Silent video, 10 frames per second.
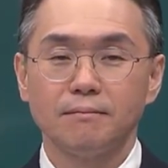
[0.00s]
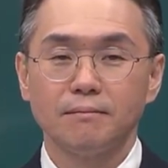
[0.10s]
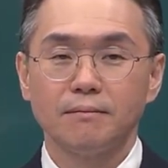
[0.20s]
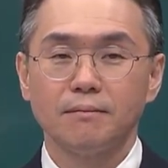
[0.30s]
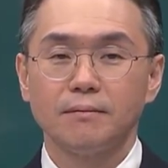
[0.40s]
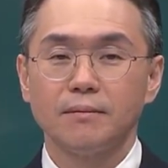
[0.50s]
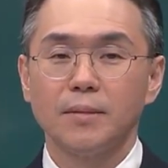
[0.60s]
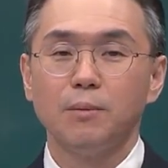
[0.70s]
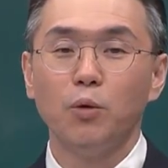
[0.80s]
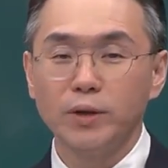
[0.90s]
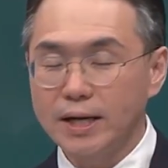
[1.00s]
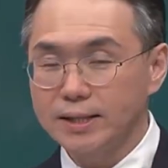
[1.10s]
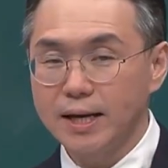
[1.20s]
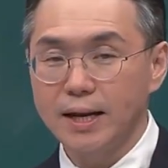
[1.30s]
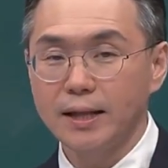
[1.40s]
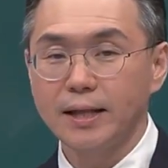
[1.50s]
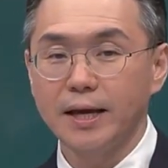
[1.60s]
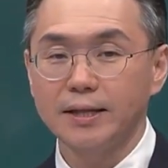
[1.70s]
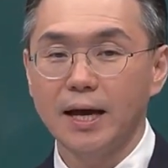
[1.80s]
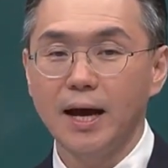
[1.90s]
Model scan data
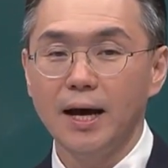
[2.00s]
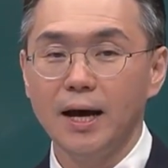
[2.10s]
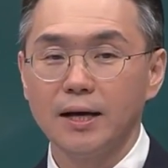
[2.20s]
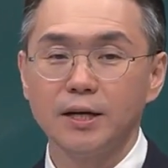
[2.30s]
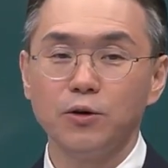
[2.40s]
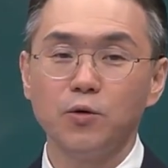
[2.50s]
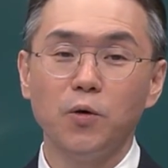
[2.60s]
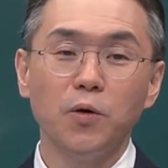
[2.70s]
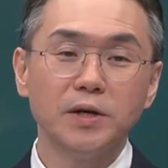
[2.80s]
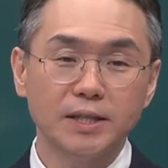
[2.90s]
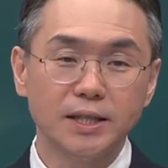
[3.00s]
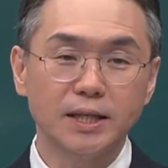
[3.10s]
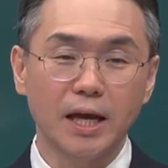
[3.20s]
and CT data.